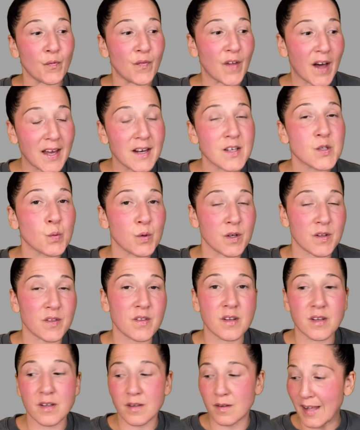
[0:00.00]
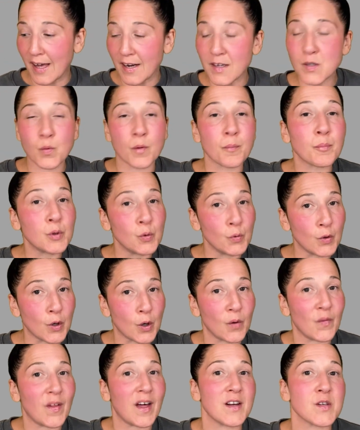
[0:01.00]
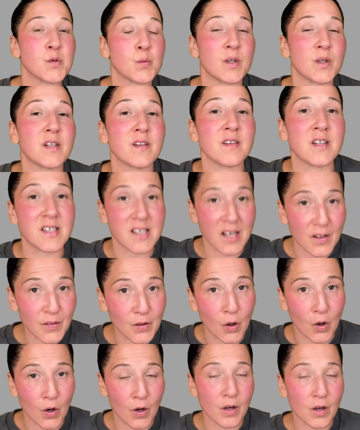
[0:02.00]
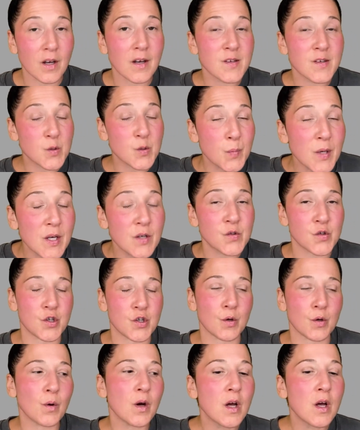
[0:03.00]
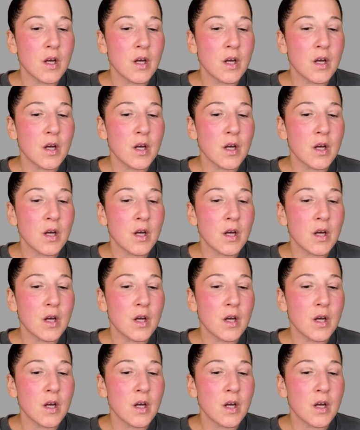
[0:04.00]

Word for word: That is with that is what Pluto, that is what the death card speaks to.